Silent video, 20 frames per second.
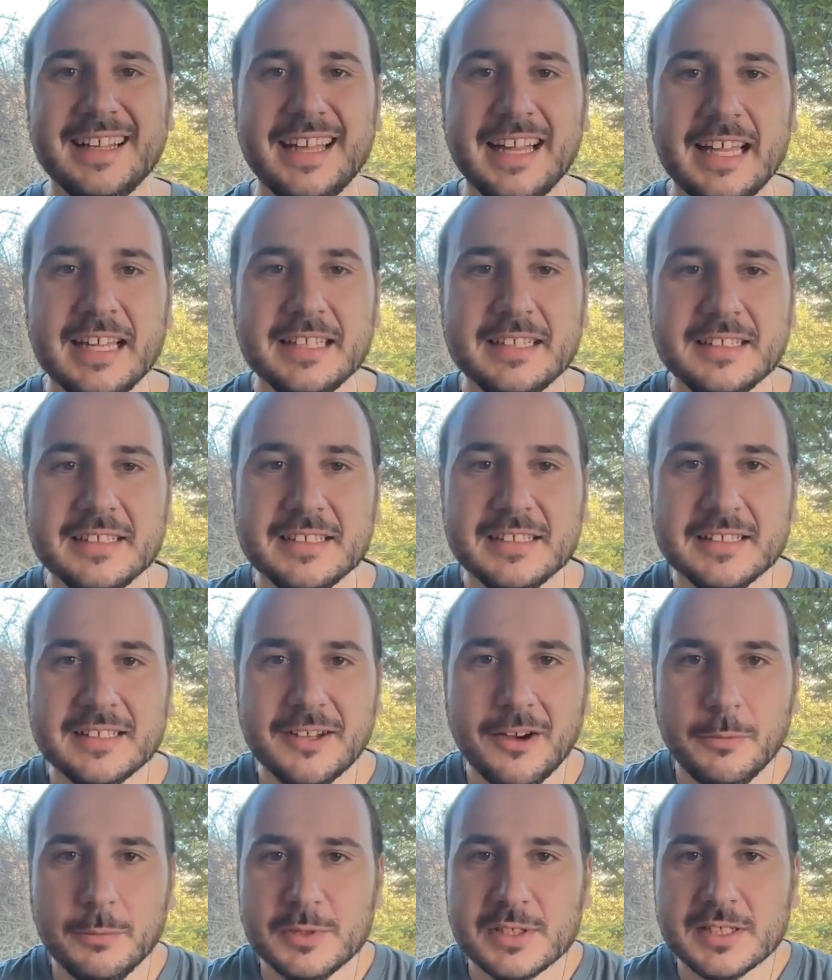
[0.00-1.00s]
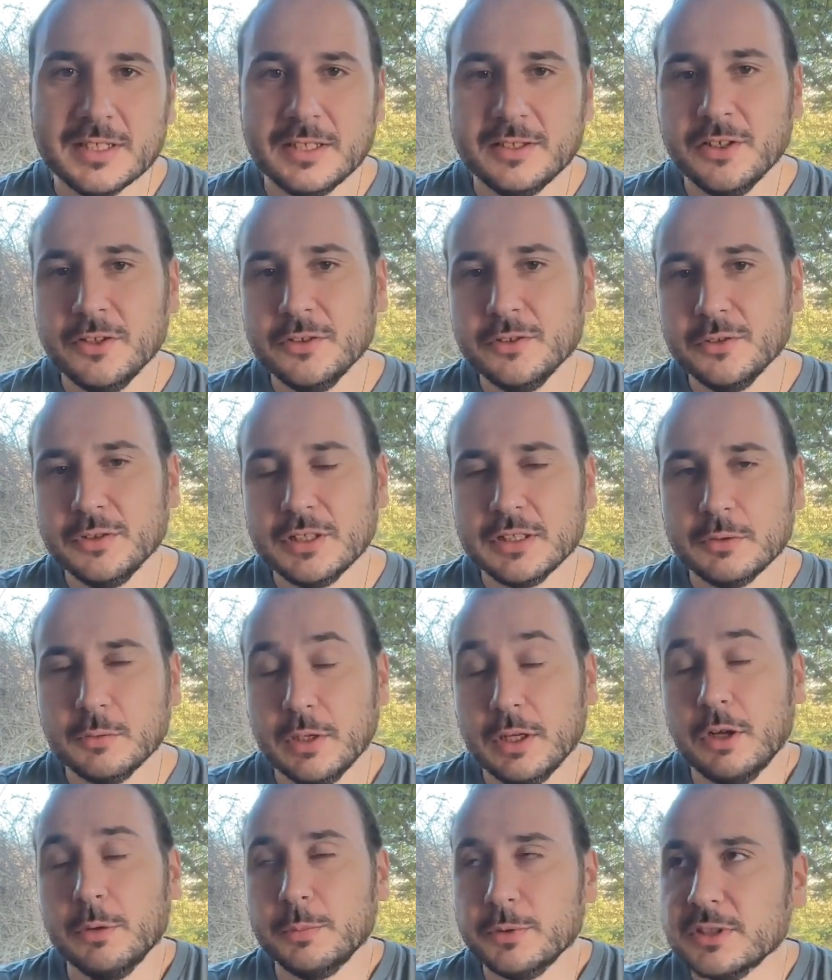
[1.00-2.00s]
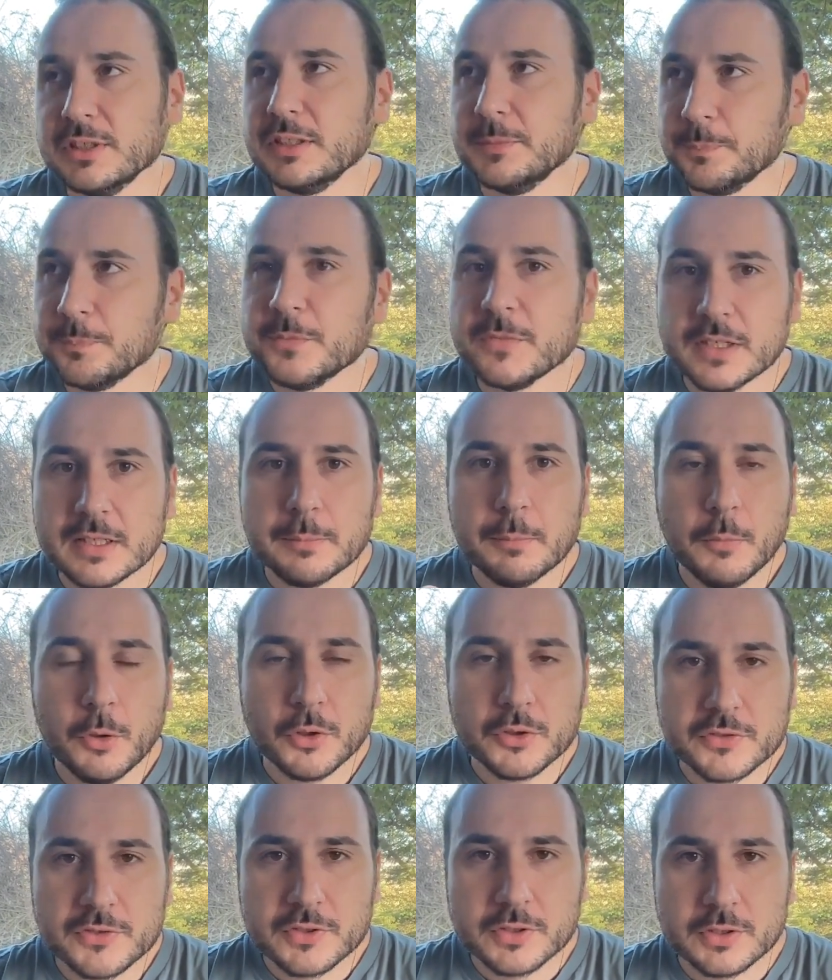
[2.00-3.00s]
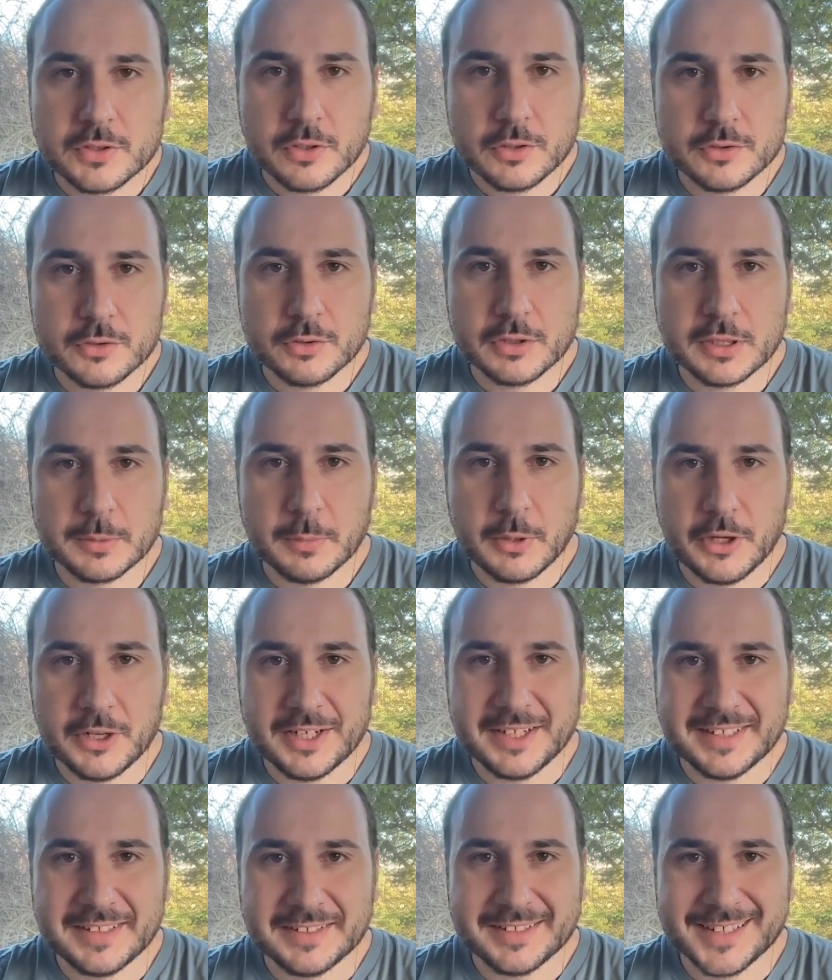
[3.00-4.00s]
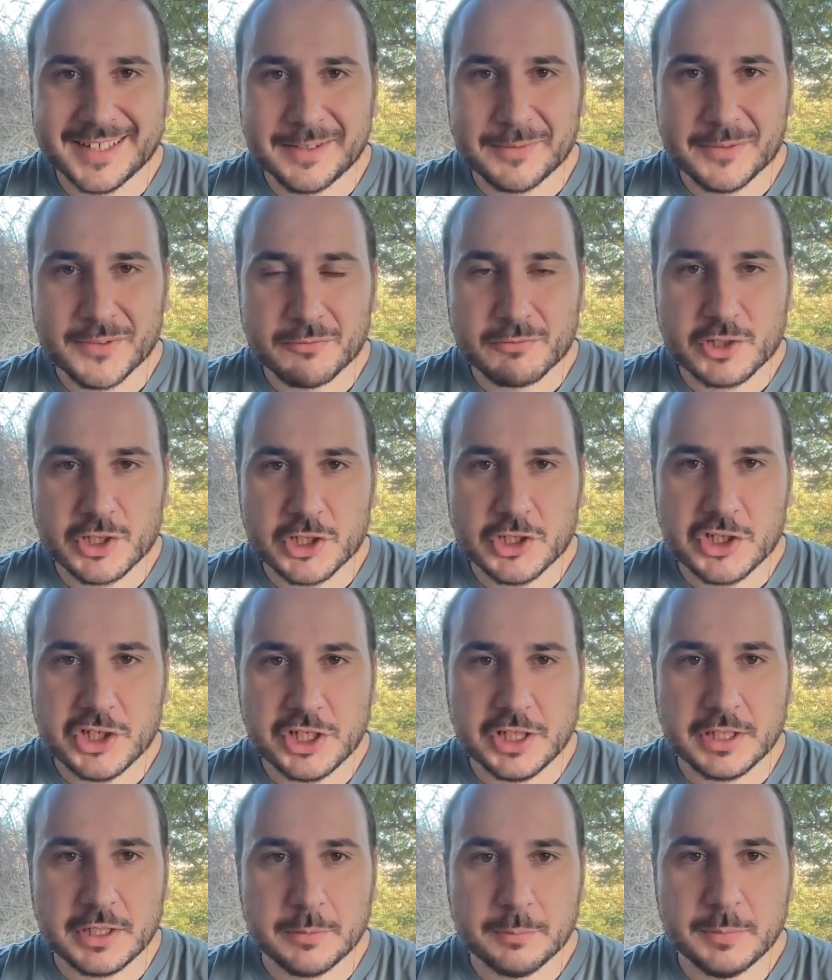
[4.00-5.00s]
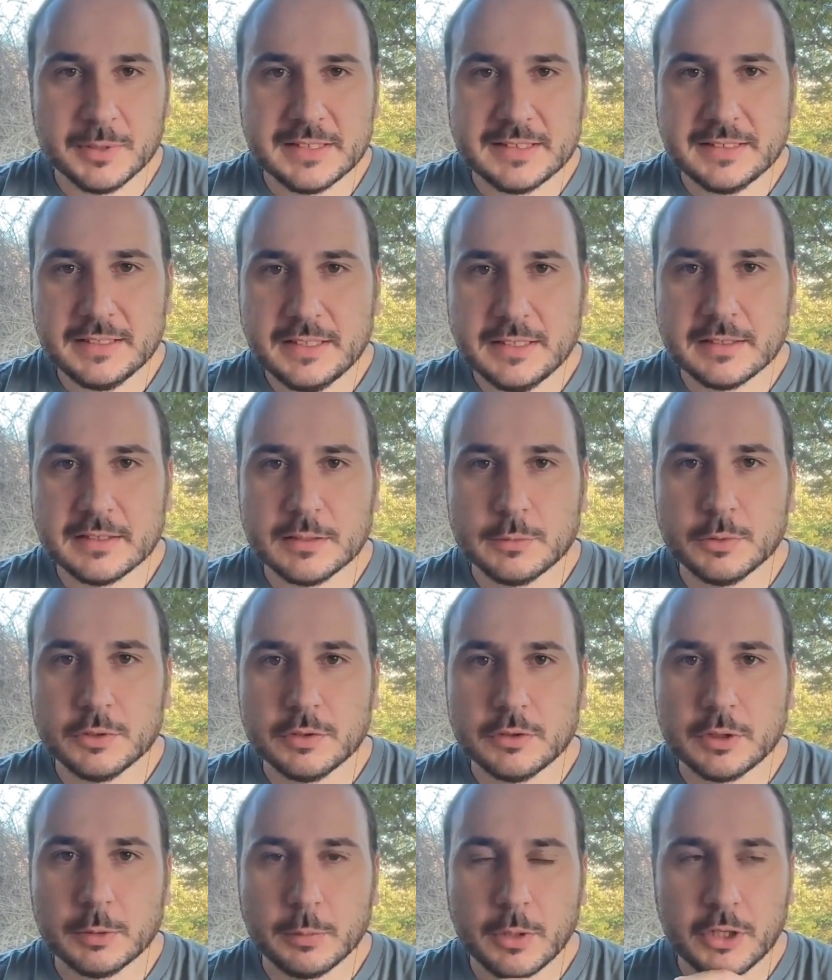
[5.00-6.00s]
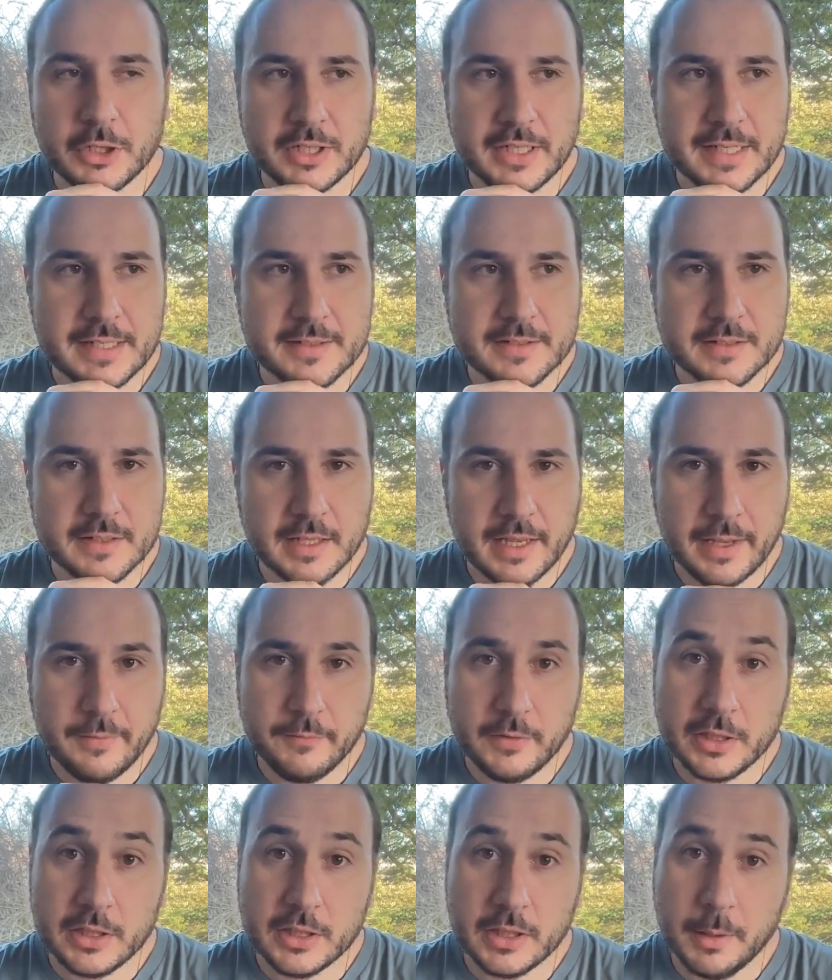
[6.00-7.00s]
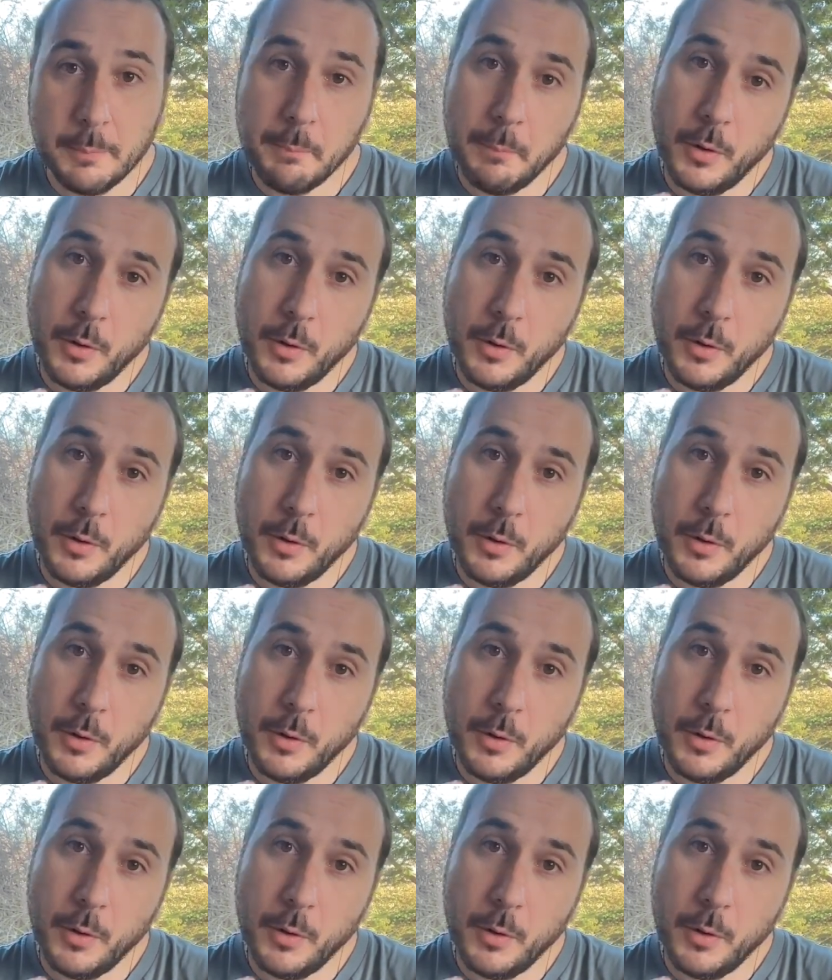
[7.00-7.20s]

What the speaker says: And obviously they don't talk, well, obviously, most don't talk about it in terms of ChaQi, but still they would talk about it as having a